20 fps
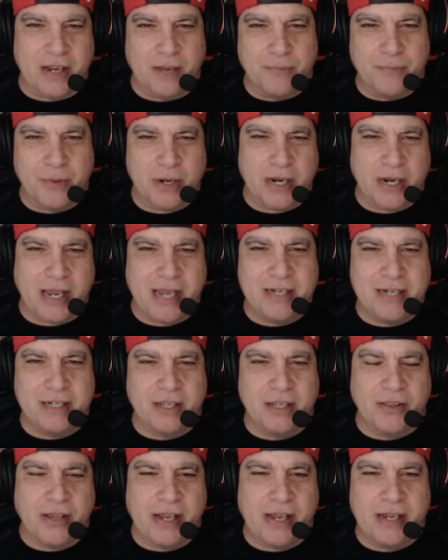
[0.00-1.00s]
I'm going to end
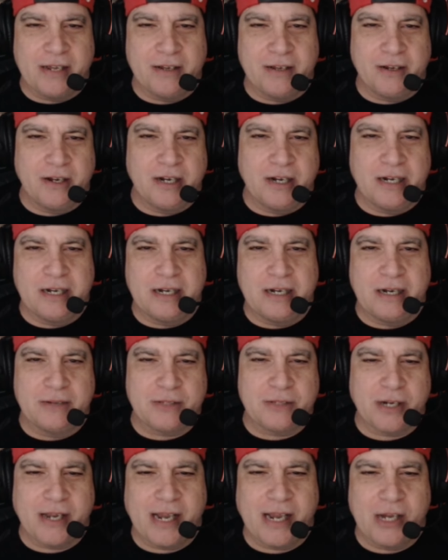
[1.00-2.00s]
it there. I
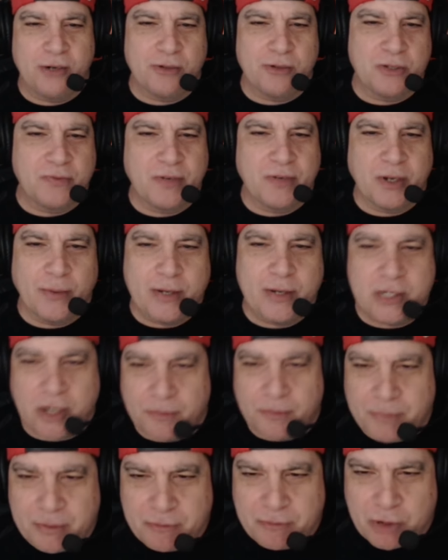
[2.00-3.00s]
don't know how long this video is.
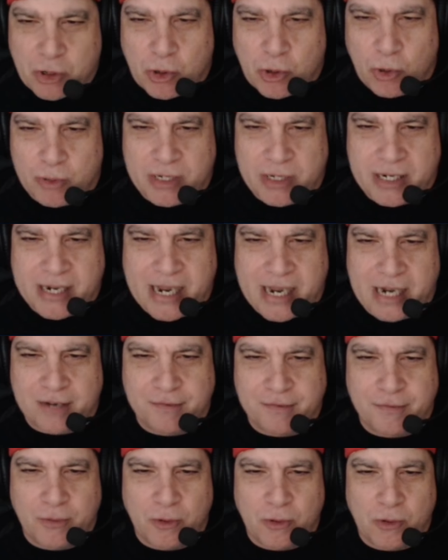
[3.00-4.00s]
I've been recording now
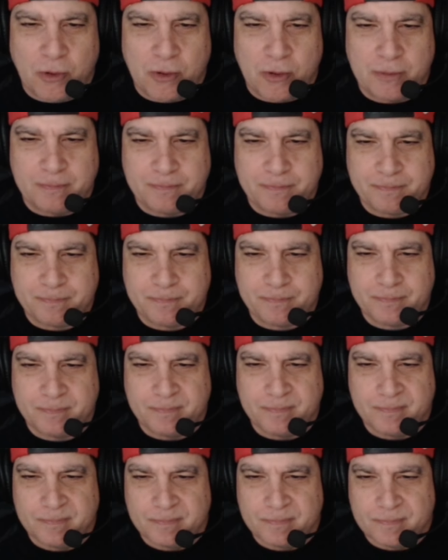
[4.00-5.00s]
for
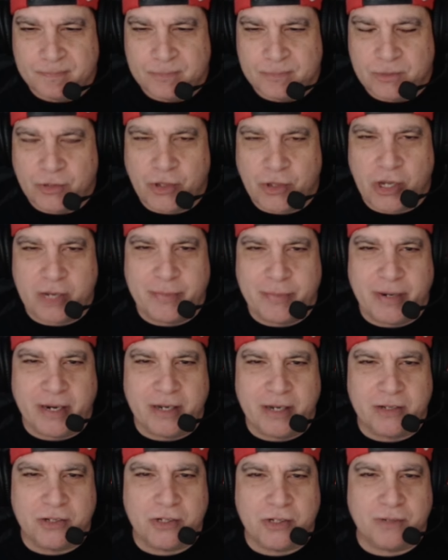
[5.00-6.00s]
30
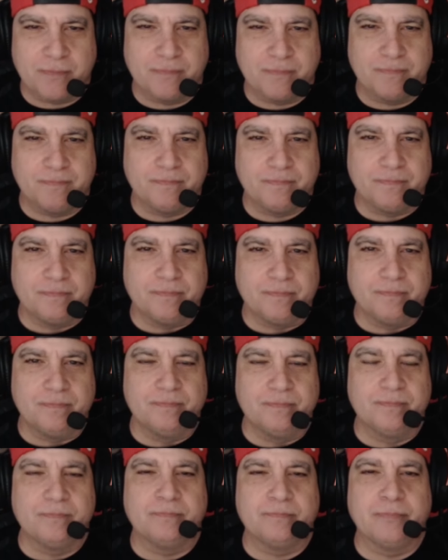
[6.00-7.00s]
minutes,
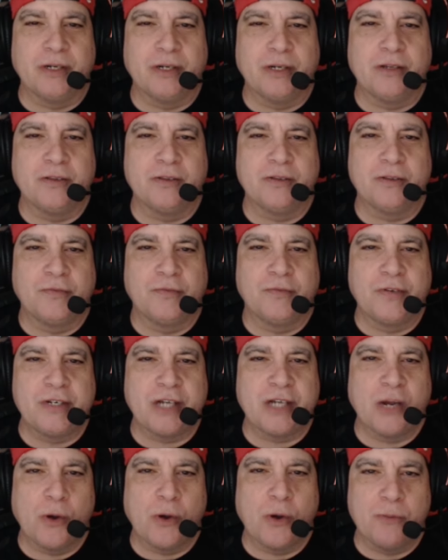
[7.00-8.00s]
but the
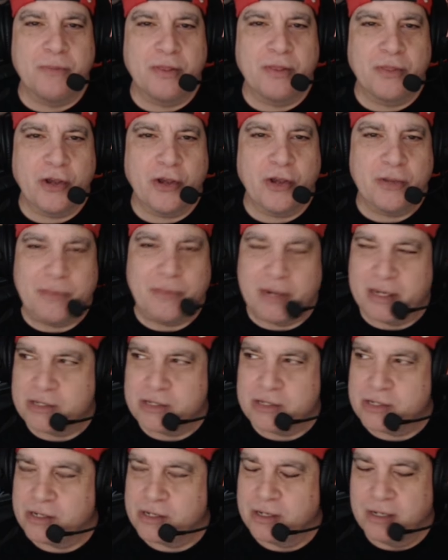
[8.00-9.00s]
video won't be 30 minutes.